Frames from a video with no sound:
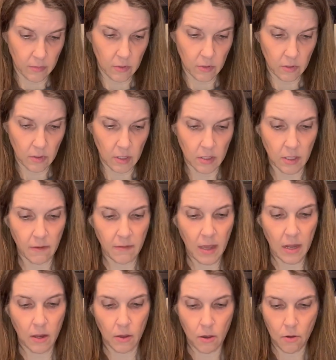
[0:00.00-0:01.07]
so let's give
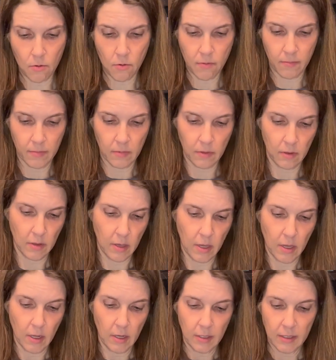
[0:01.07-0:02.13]
that a go.
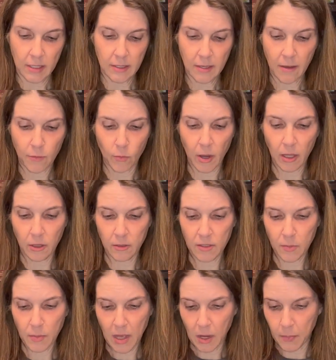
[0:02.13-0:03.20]
Just have a regular
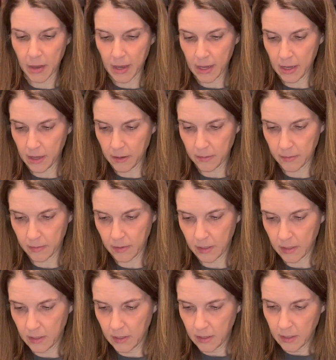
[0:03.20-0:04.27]
Ziploc bag.
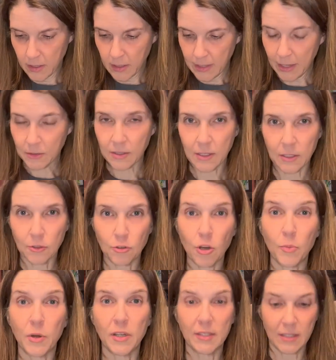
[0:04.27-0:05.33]
Now it's not
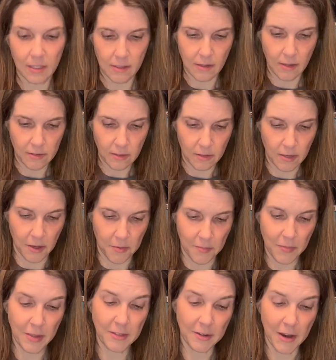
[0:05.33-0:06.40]
strawberry season.
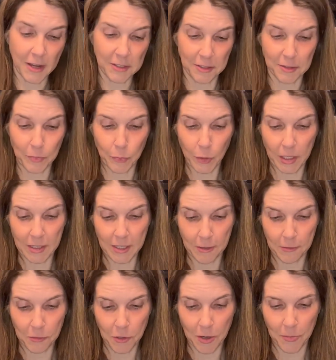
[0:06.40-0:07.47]
These are actually some pretty
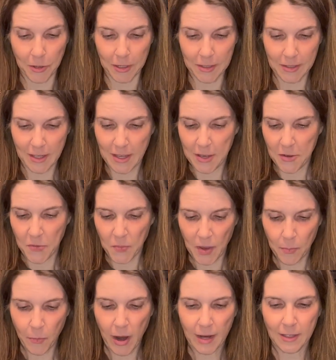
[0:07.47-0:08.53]
tough strawberries. My
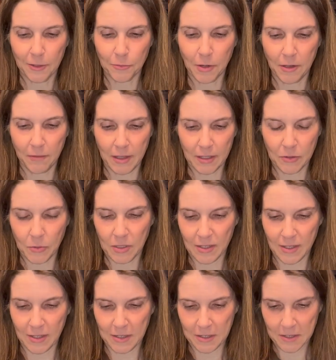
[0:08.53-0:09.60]
practice run of this was